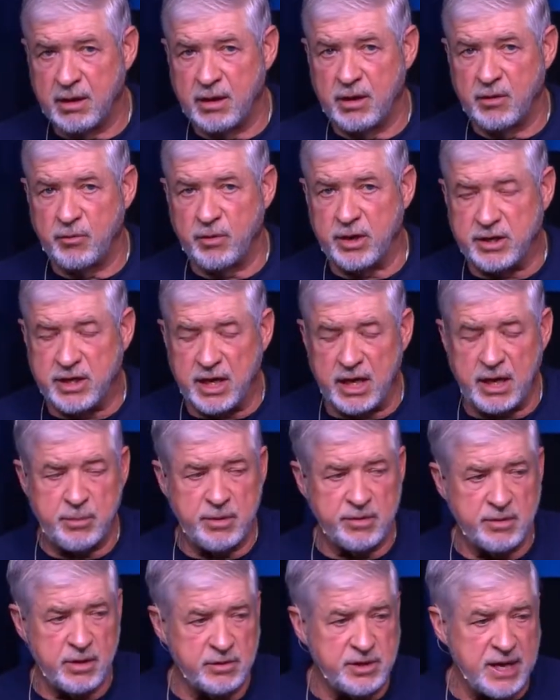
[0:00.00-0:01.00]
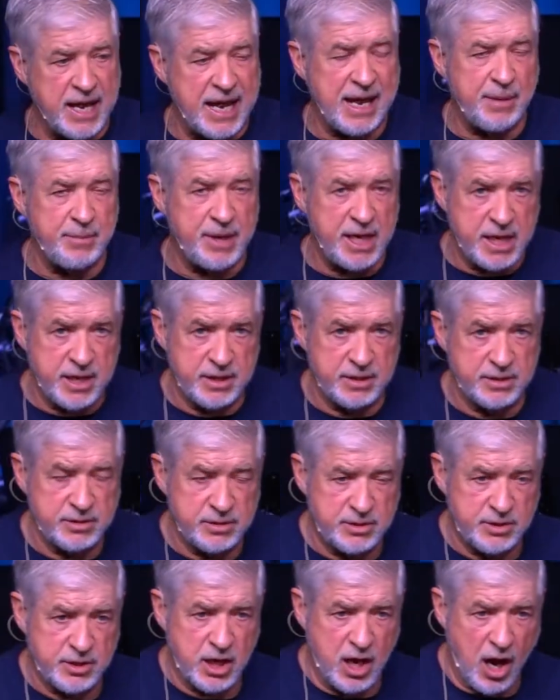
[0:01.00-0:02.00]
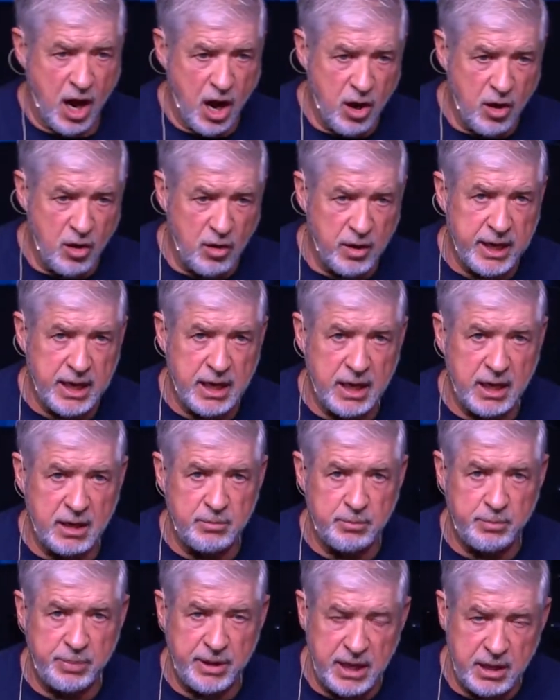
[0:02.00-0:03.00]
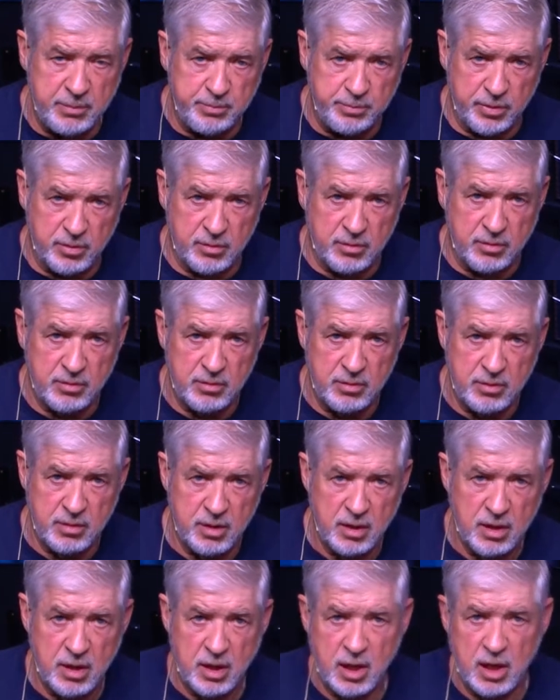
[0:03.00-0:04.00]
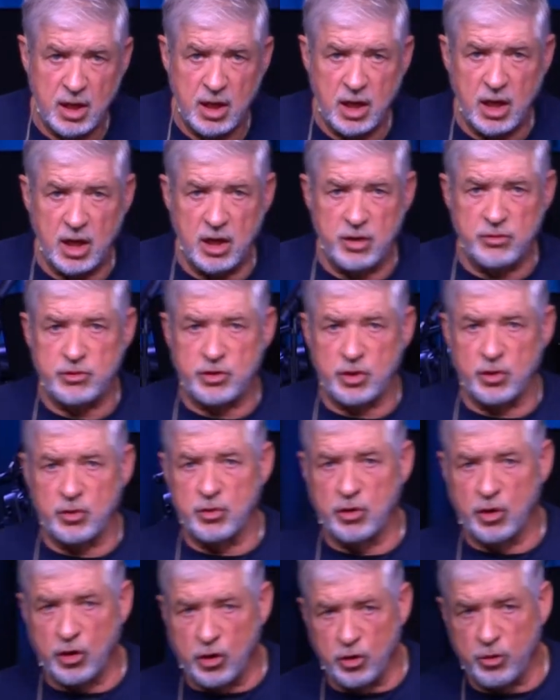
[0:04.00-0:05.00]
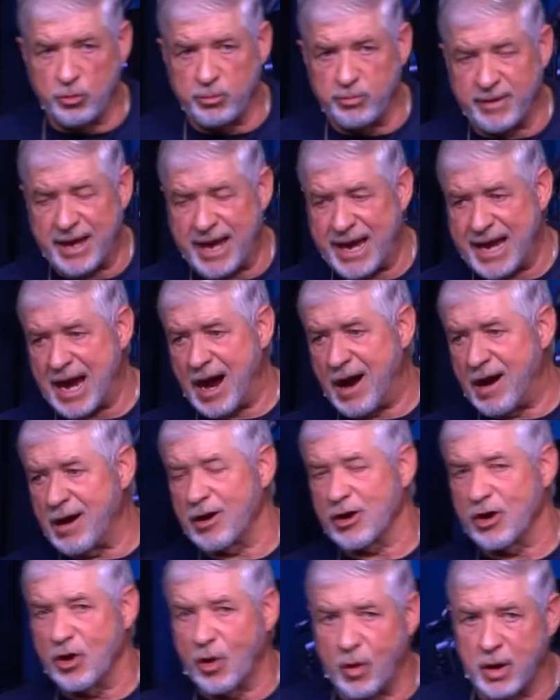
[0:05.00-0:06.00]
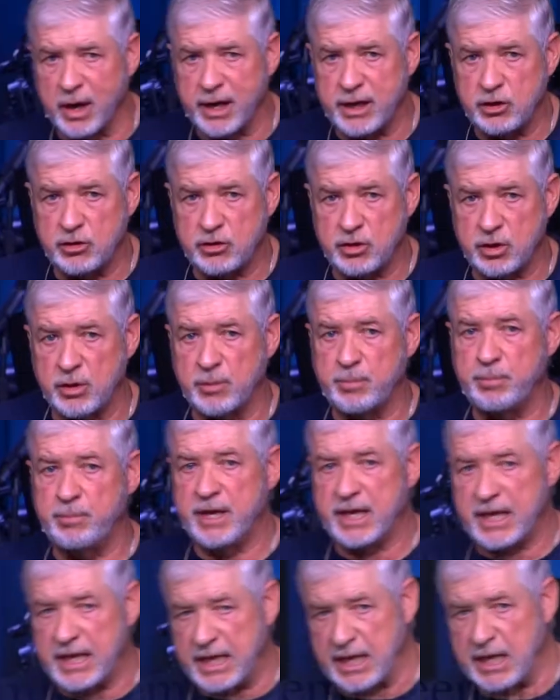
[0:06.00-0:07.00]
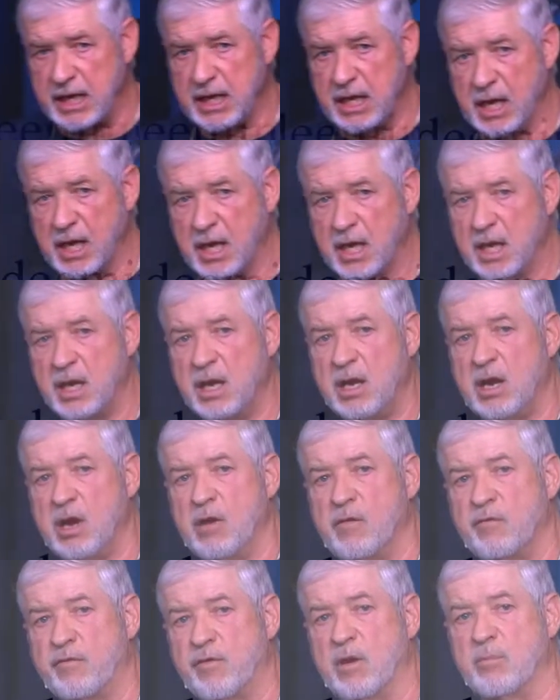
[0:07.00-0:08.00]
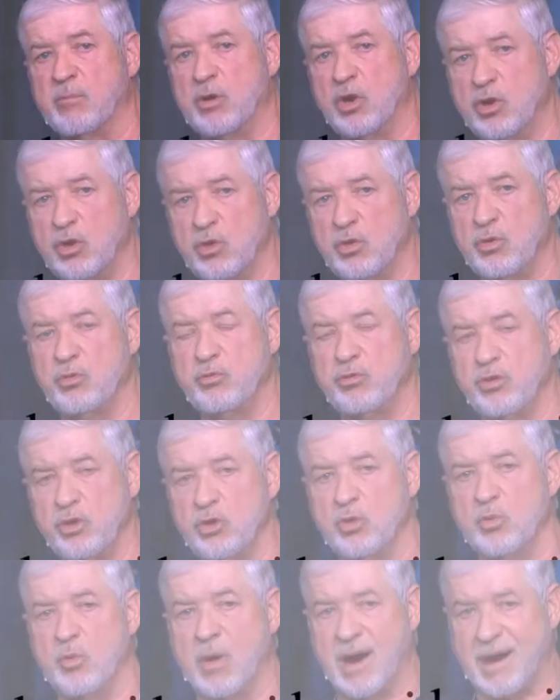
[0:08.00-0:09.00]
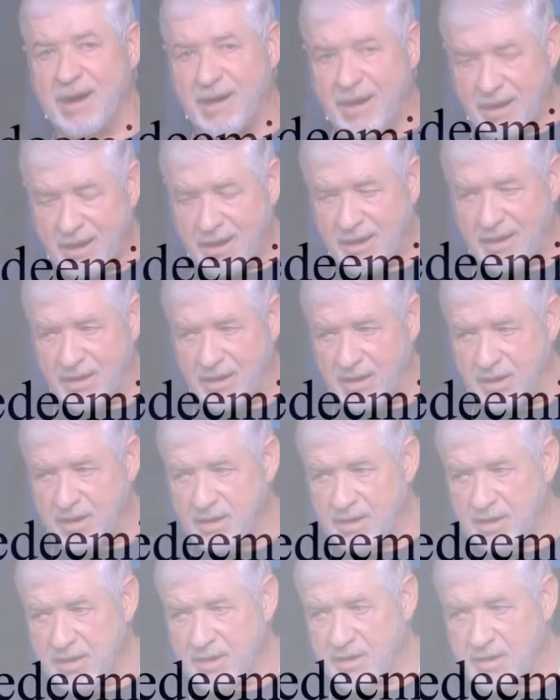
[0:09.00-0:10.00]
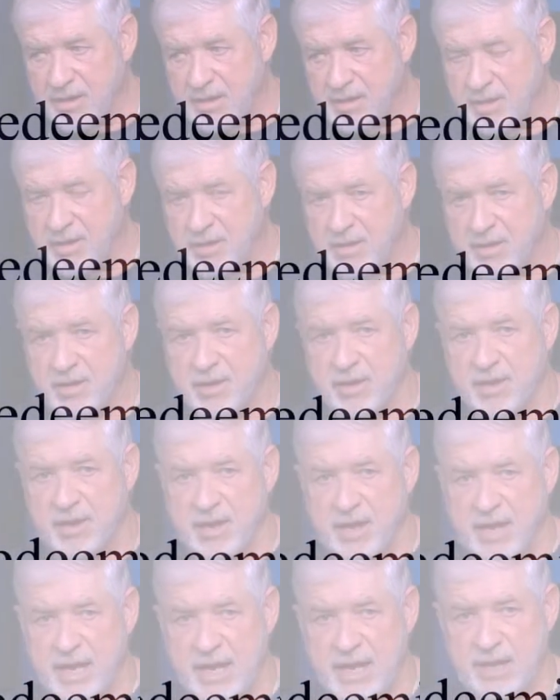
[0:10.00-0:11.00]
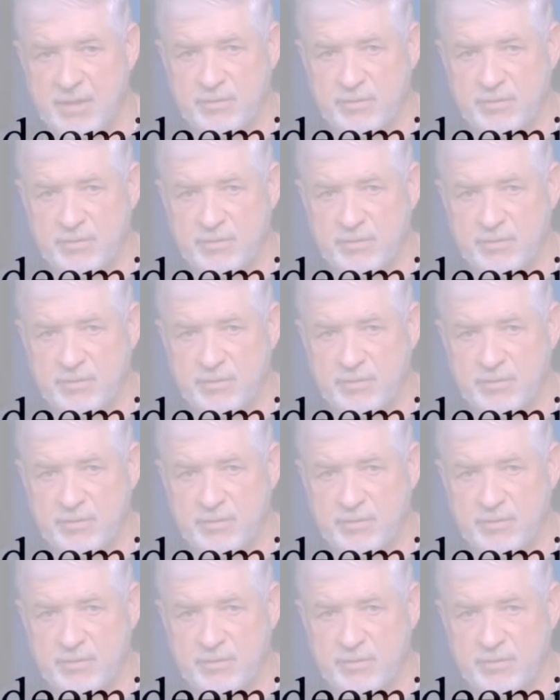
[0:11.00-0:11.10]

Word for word: Redeeming the time is calling people unto whom they are going to be from who you are in